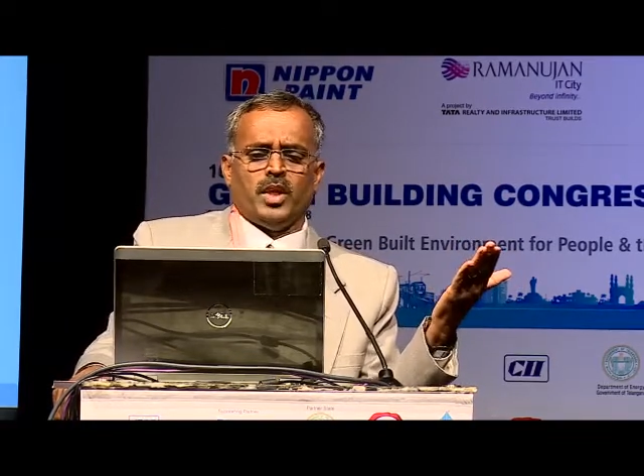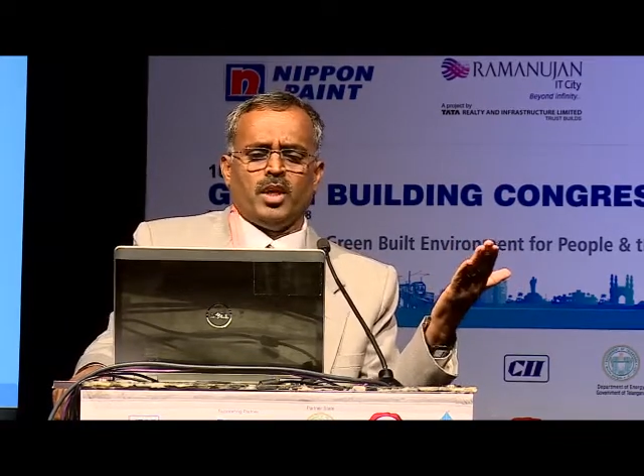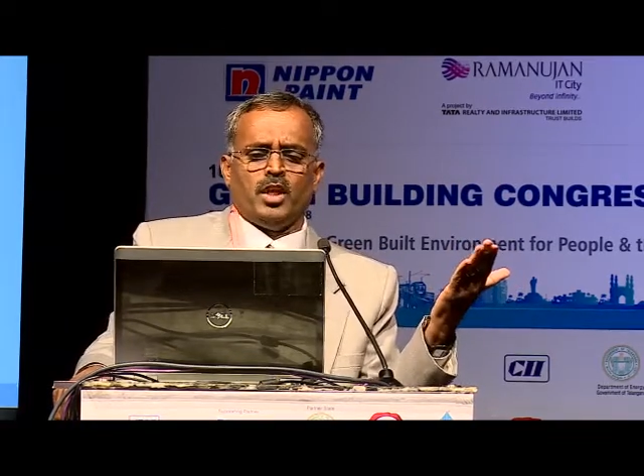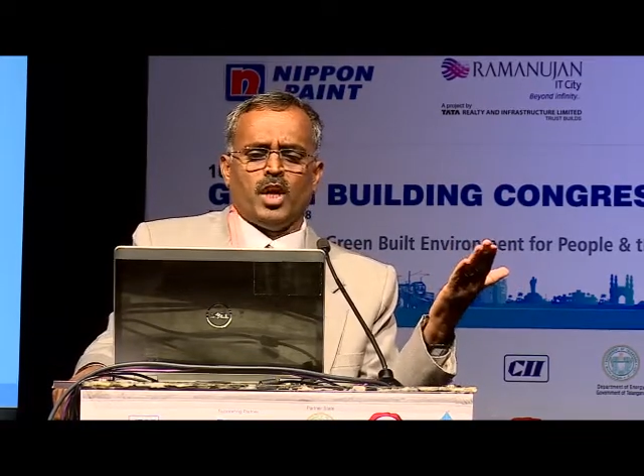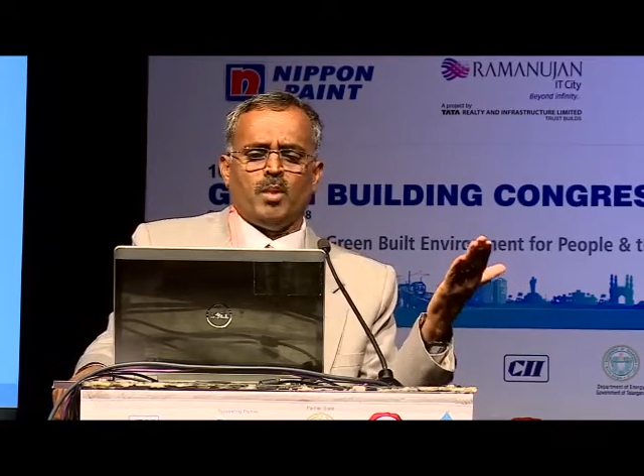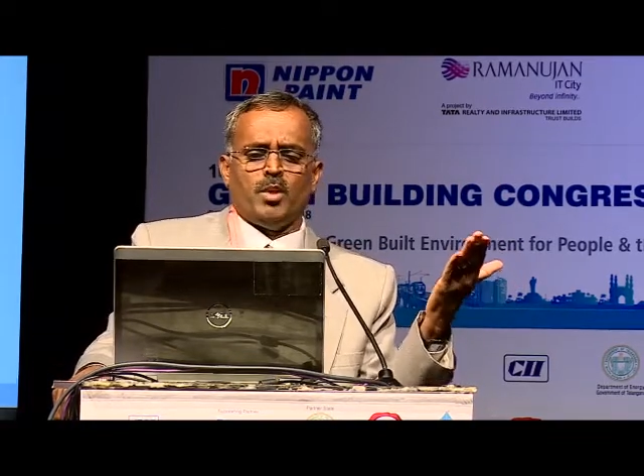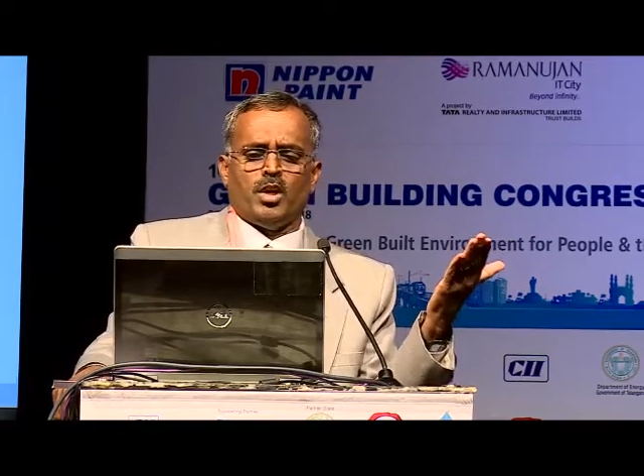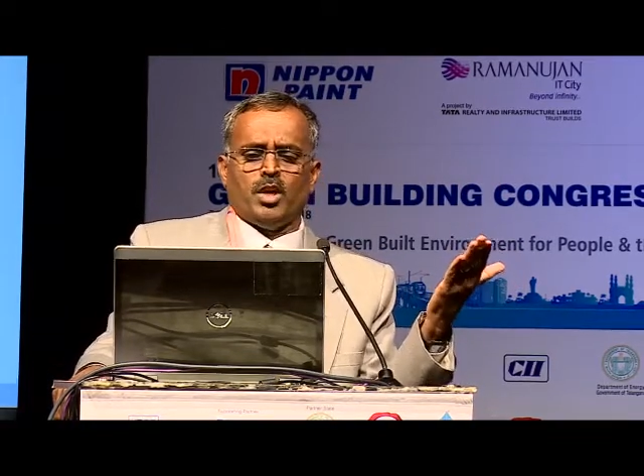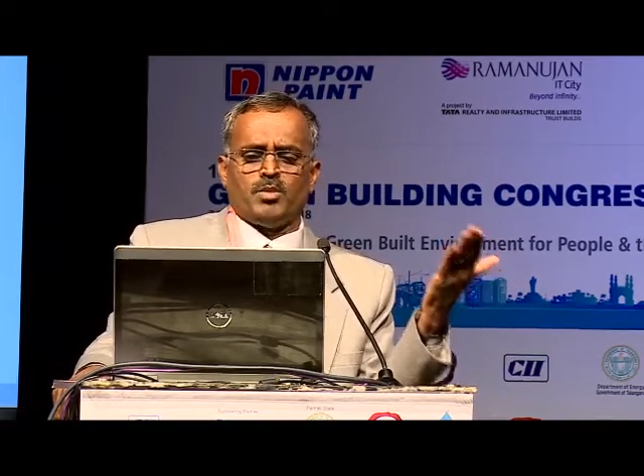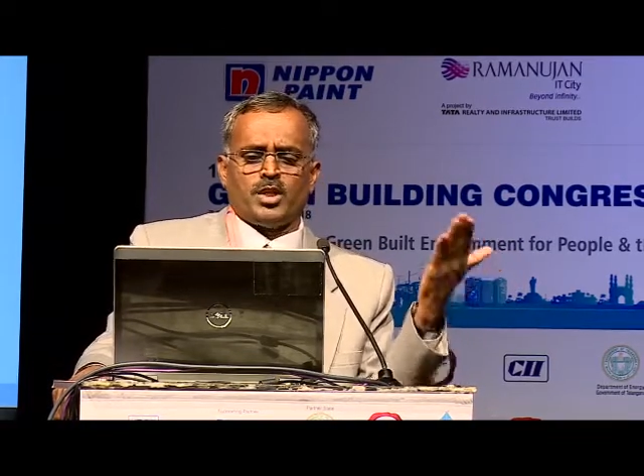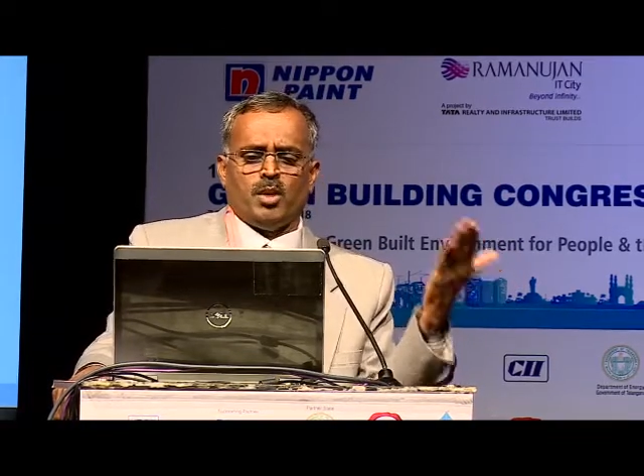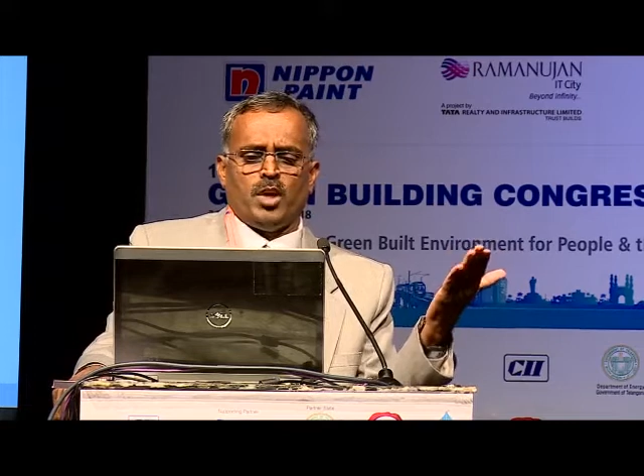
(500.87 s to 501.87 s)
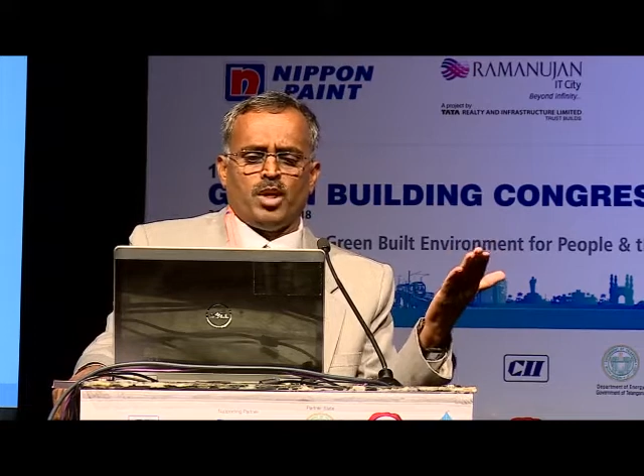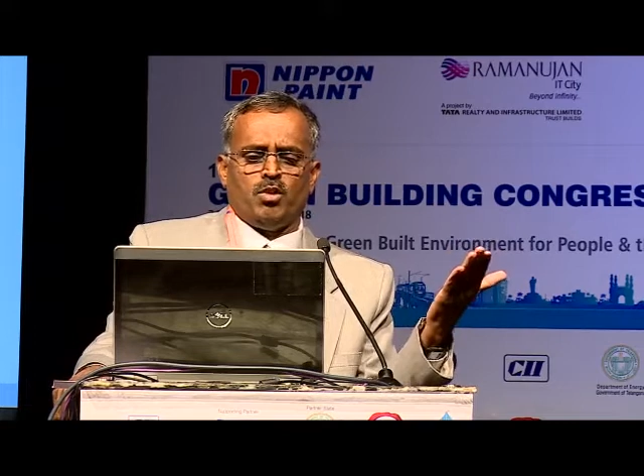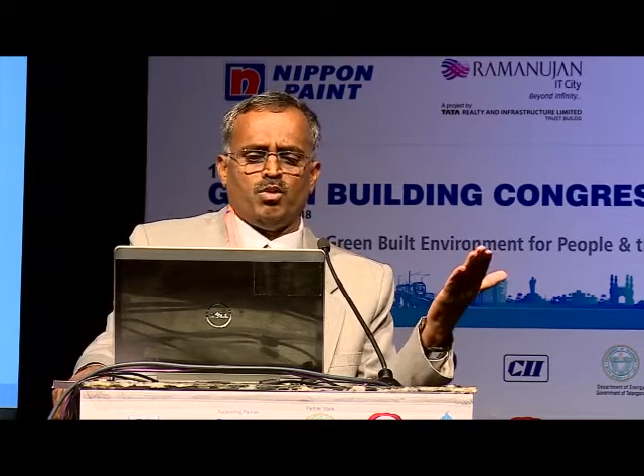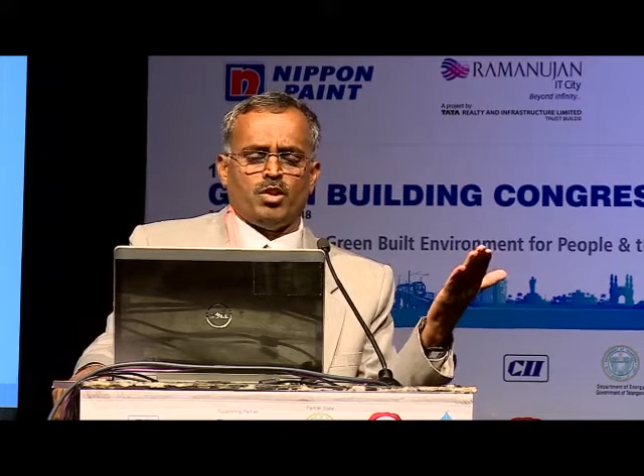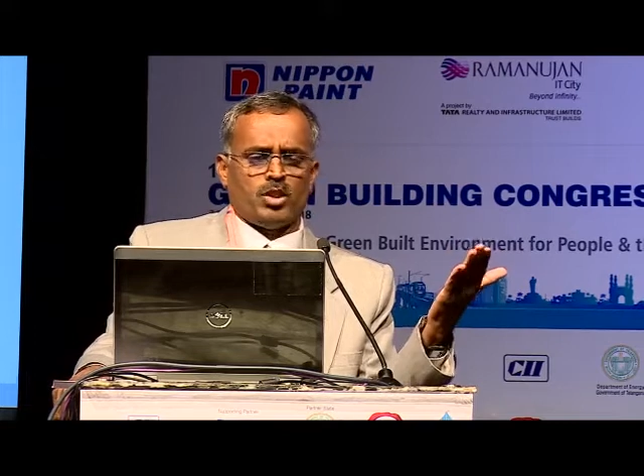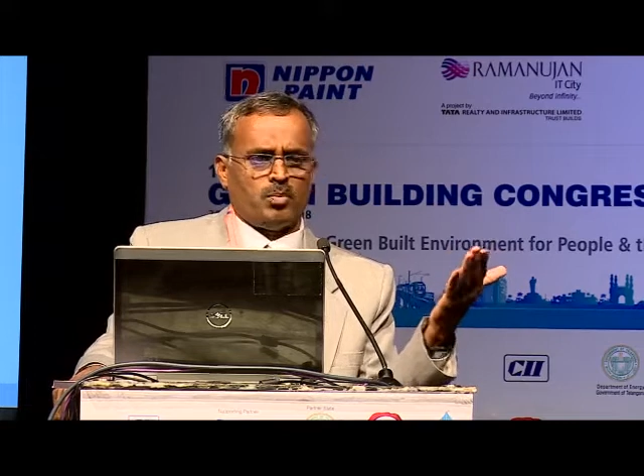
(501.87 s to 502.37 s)
then the amount of
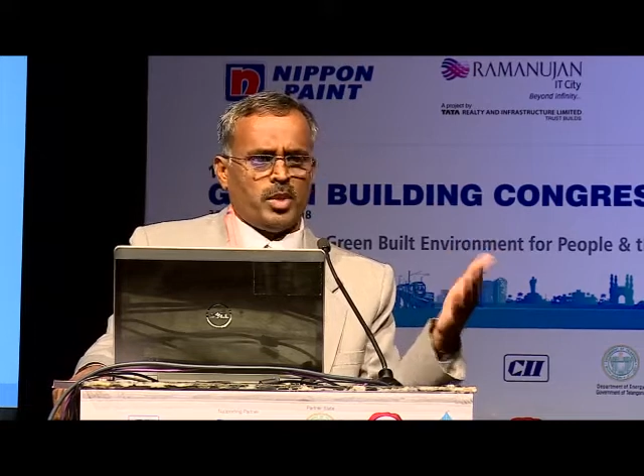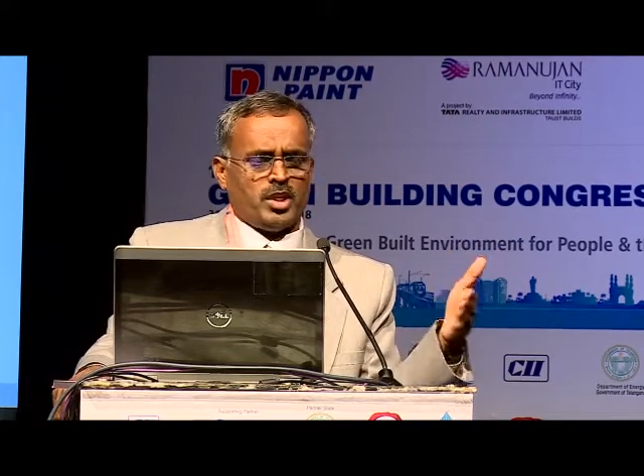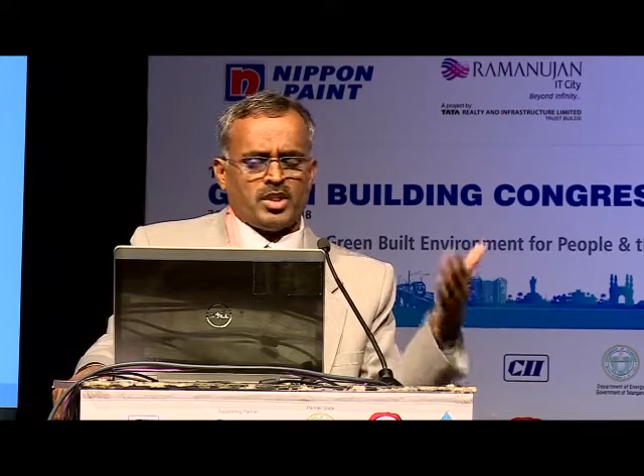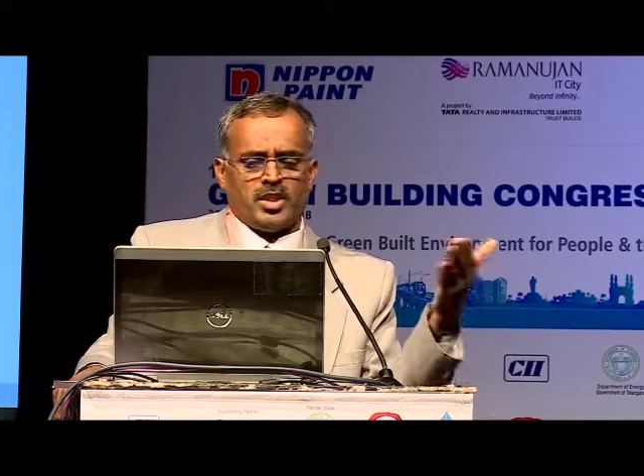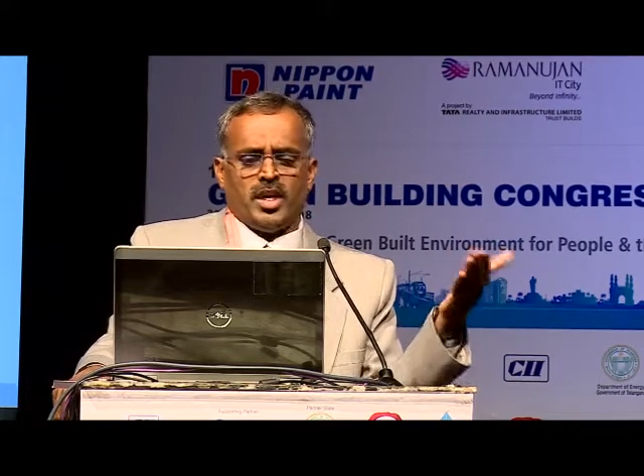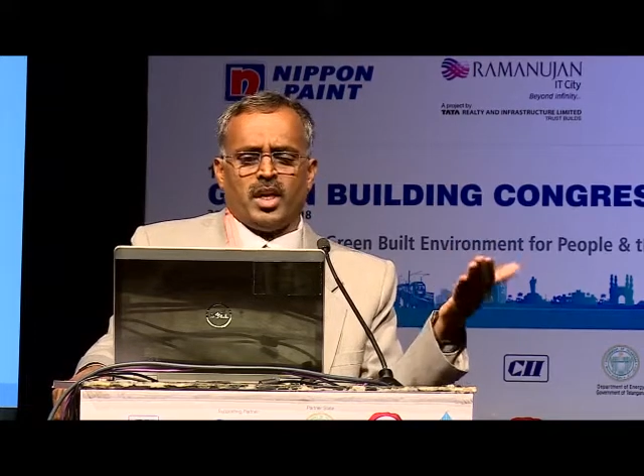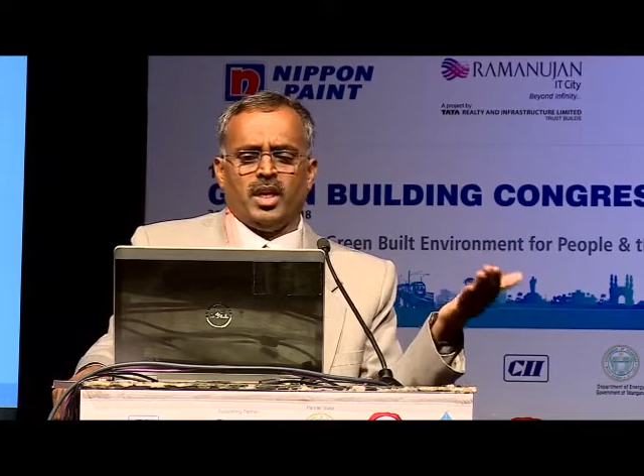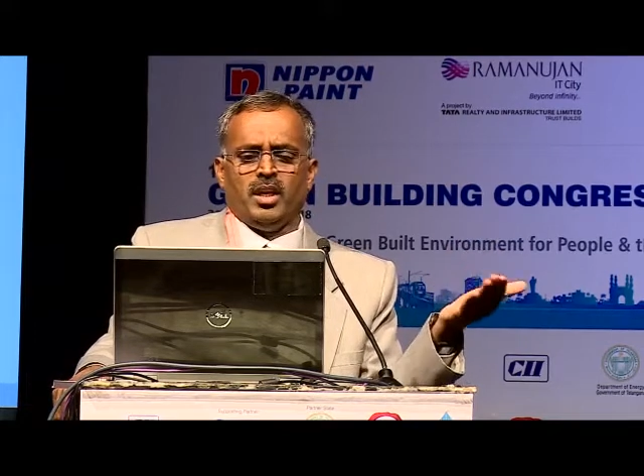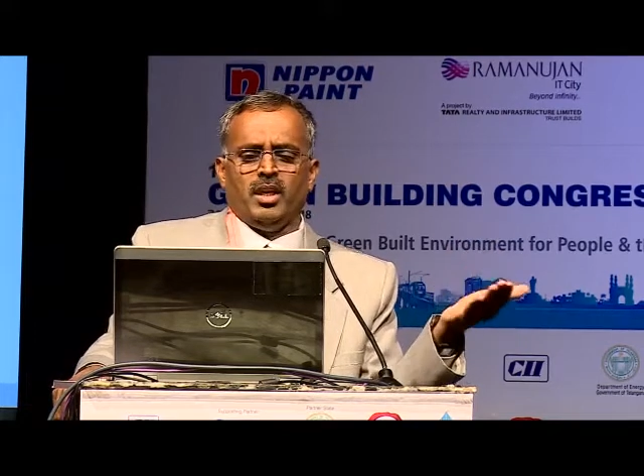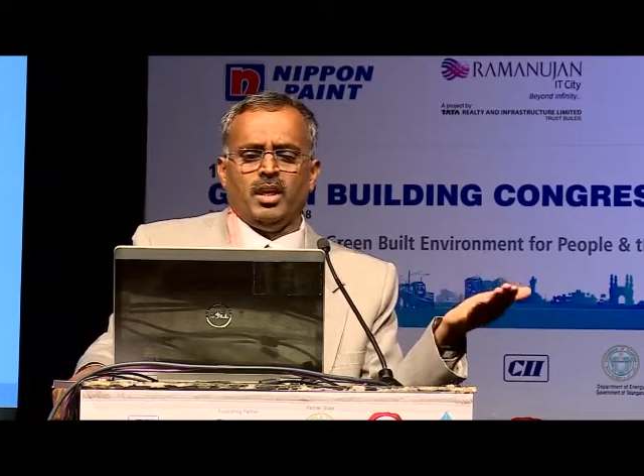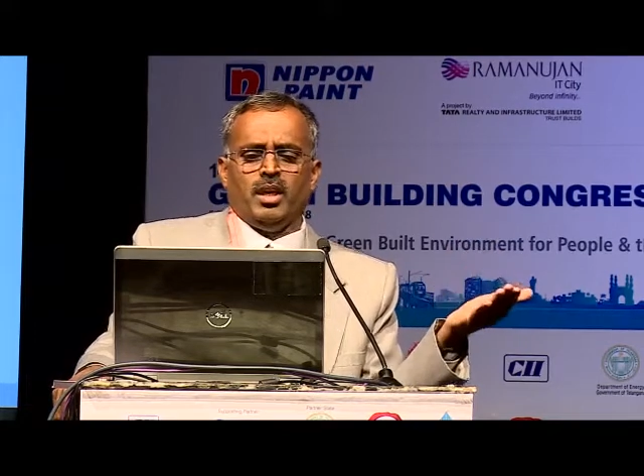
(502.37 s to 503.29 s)
cement used plus slurry,